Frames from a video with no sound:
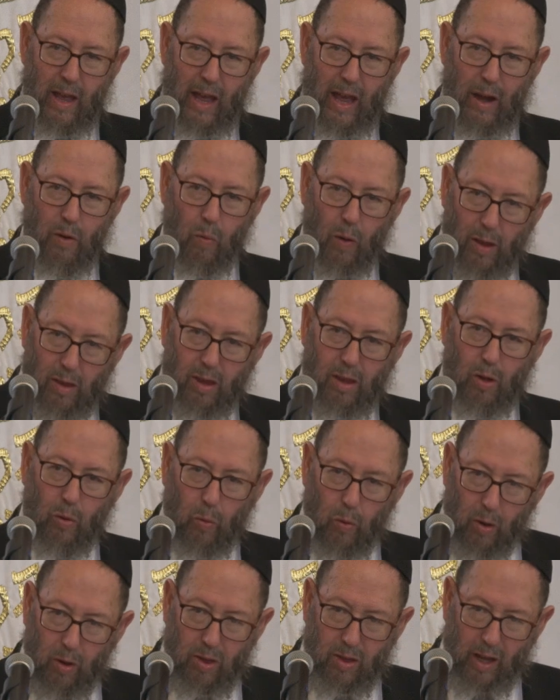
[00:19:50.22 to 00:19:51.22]
And what's the
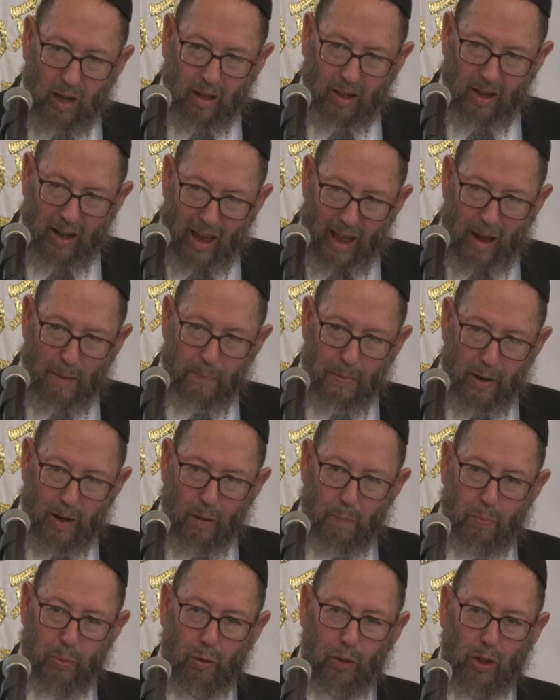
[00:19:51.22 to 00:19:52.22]
worst that can happen? He'll
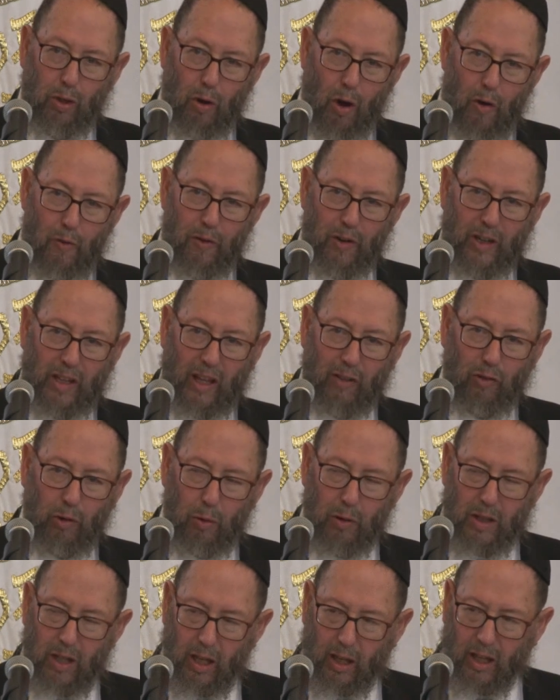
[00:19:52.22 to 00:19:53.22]
pull you over and give you
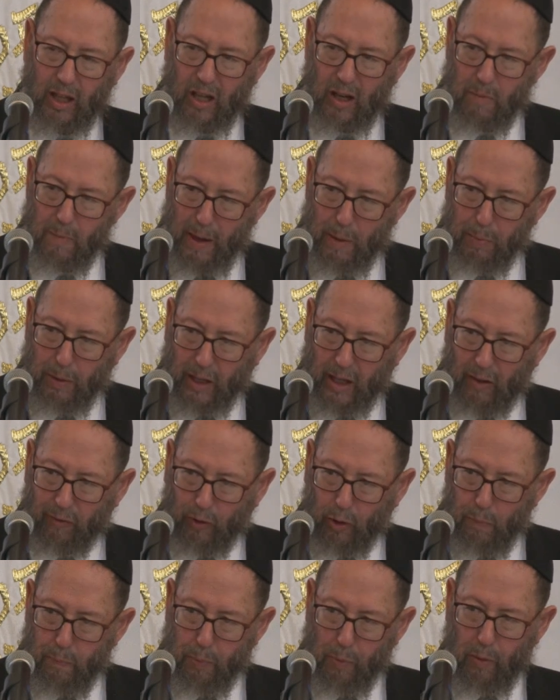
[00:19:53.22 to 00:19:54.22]
a ticket and maybe give
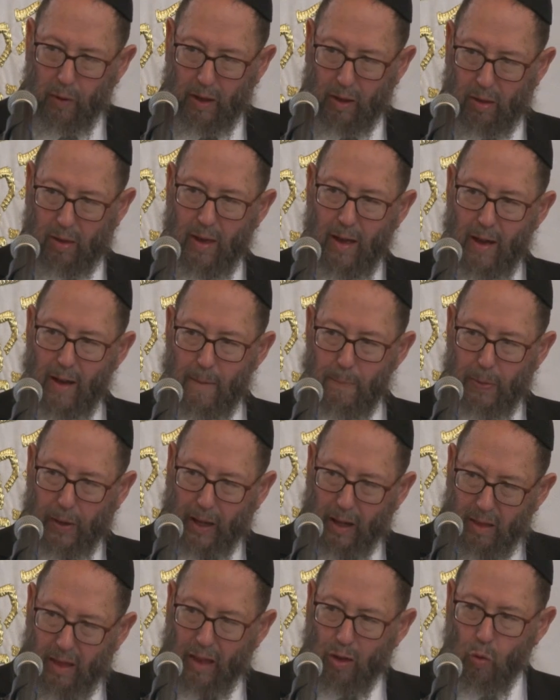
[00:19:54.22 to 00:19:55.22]
you points
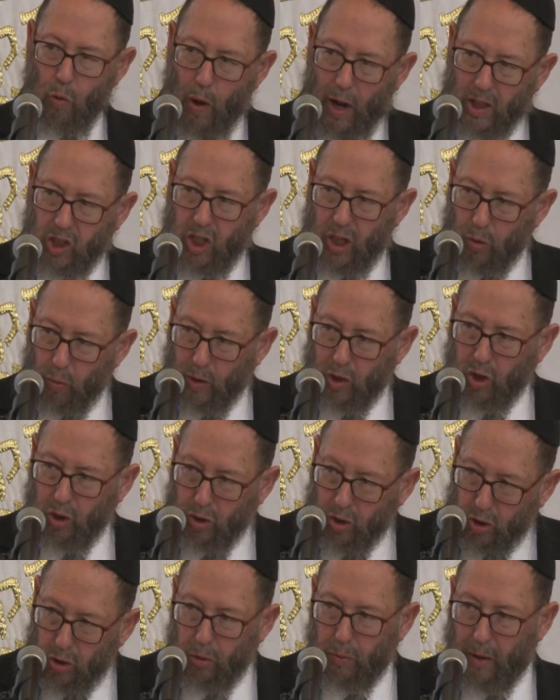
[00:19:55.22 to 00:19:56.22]
because he's watching what you're
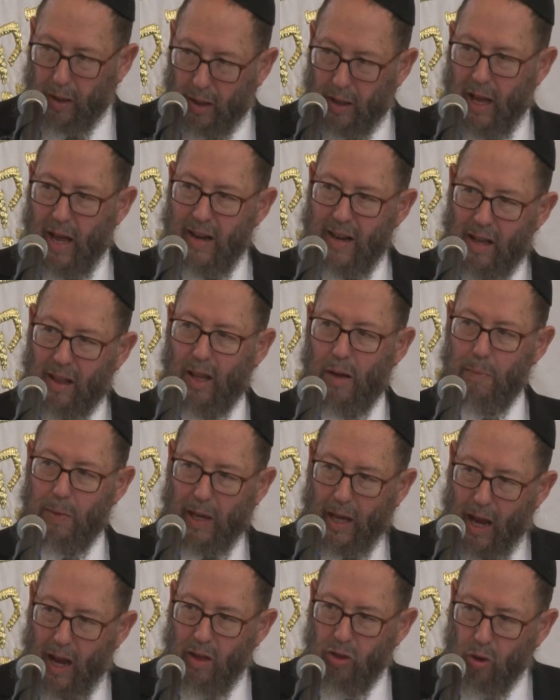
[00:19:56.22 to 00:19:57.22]
doing. Now let
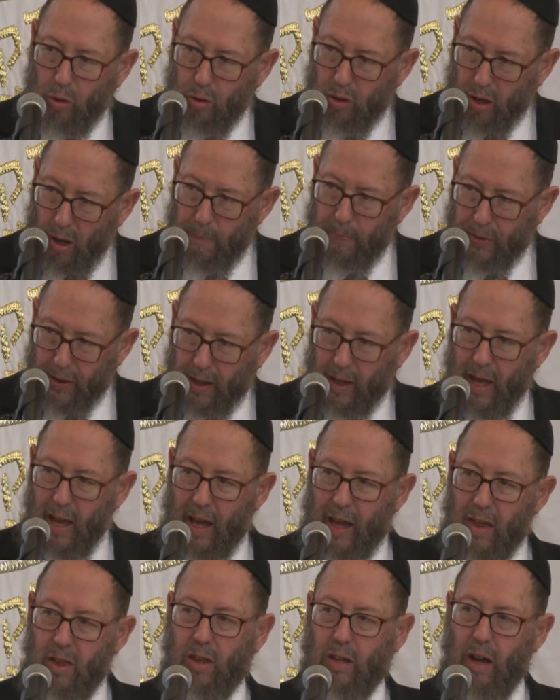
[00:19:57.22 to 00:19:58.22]
me ask you something.
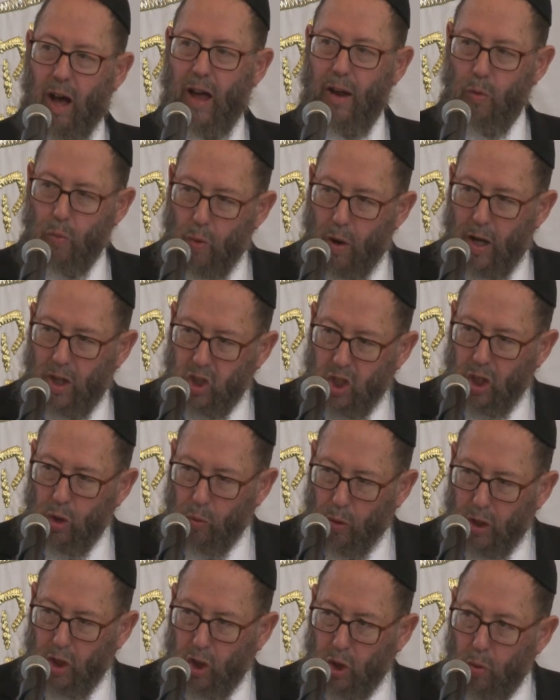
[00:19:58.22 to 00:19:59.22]
Is God watching
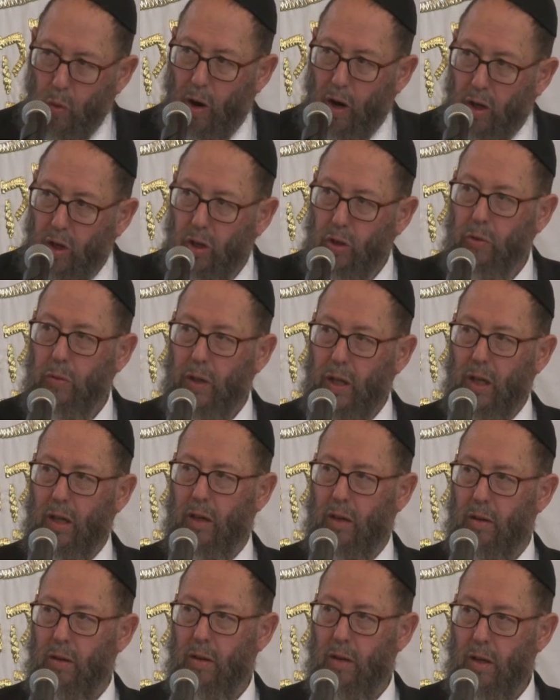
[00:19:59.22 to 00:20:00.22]
what you are doing?
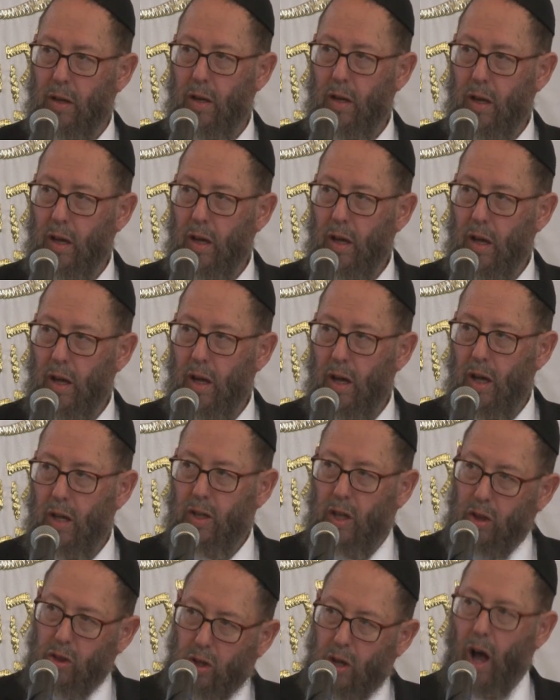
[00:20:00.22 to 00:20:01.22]

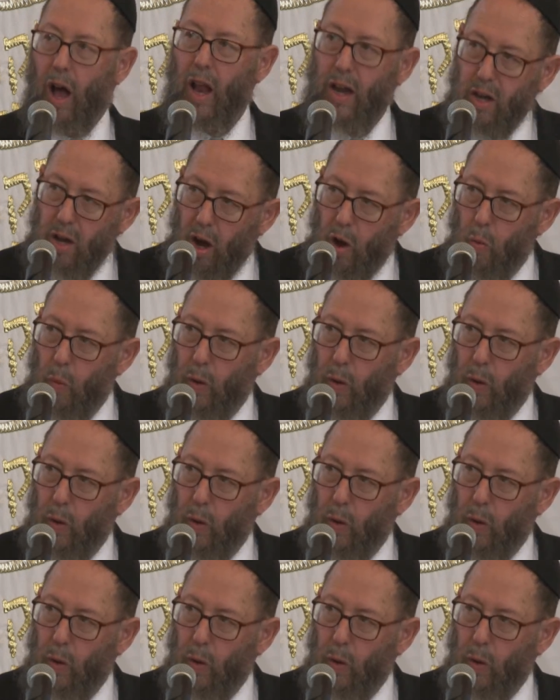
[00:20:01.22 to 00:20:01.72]
Does God know